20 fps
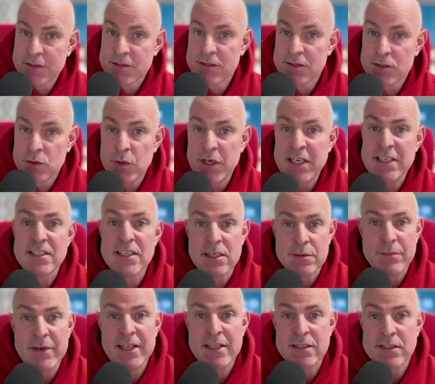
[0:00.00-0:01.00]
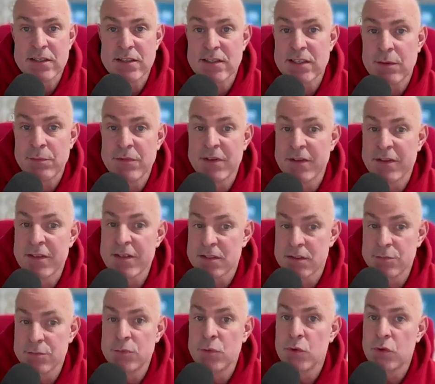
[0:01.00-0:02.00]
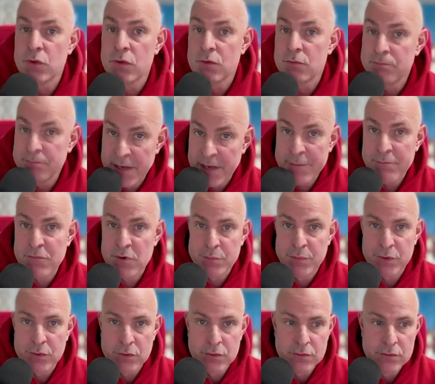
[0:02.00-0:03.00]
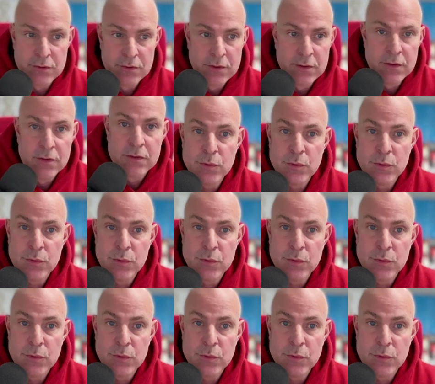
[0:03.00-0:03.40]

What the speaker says: squeezing them into something that's more memorable